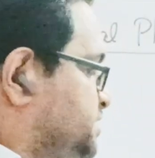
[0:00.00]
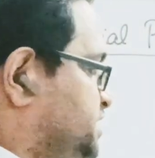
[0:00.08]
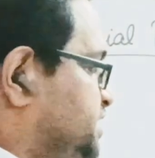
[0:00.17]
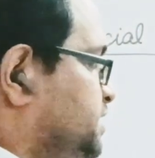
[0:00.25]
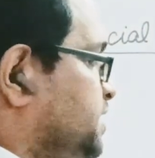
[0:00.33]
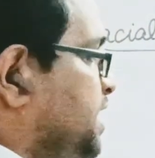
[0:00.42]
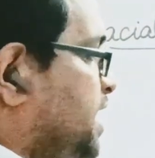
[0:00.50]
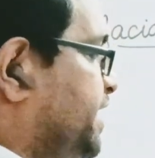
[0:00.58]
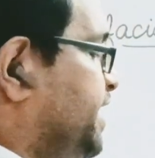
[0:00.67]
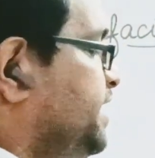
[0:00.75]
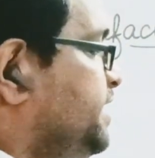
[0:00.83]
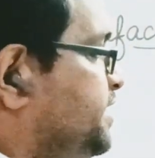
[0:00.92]
See,
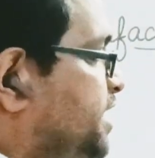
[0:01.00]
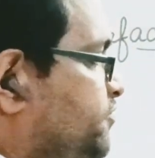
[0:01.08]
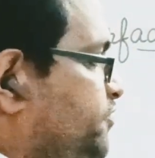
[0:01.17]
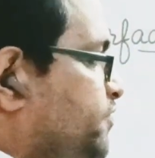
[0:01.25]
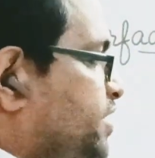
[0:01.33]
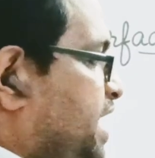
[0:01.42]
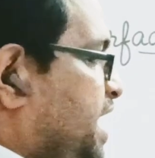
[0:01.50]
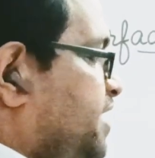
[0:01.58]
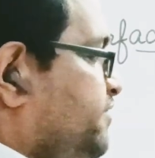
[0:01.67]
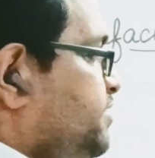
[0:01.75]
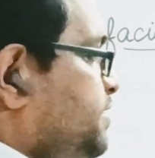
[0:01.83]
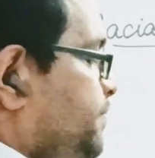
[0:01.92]
again here we will
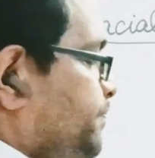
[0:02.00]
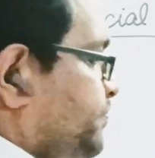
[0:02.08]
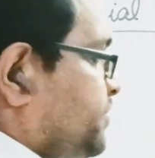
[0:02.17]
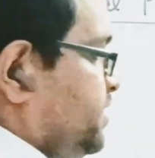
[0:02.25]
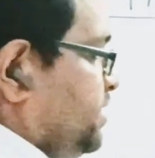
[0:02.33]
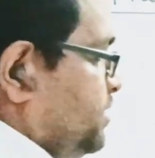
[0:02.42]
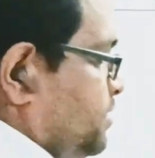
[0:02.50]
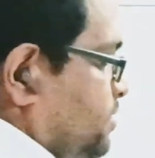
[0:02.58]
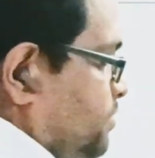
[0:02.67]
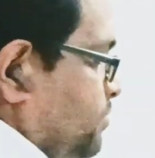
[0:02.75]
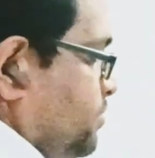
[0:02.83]
have the